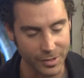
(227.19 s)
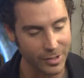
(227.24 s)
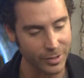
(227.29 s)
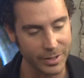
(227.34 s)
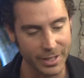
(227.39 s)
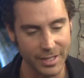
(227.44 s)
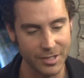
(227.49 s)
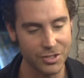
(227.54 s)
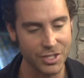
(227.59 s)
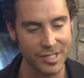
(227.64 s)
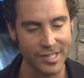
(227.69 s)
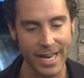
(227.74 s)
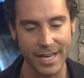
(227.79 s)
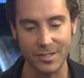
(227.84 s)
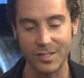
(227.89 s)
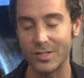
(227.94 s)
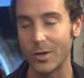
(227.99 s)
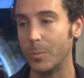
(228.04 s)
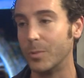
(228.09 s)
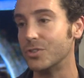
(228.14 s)
So he just
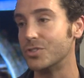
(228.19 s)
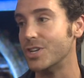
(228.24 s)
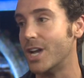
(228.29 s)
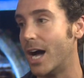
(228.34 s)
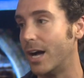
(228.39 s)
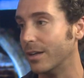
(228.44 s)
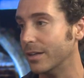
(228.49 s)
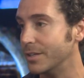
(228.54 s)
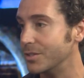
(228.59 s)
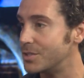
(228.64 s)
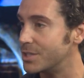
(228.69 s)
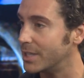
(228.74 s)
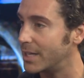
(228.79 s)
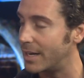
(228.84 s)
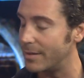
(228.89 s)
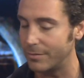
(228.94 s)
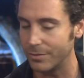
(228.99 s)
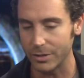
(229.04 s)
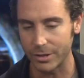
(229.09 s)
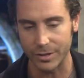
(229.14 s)
has so much knowledge, and
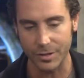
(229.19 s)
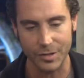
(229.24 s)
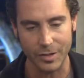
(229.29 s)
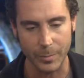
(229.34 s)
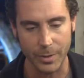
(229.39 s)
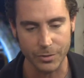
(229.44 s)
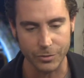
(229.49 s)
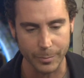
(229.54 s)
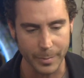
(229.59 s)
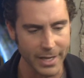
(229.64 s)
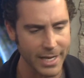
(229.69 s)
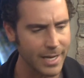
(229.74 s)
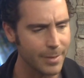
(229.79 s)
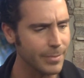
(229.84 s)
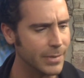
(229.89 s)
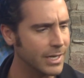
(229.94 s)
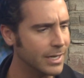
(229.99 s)
I've learned so much from him.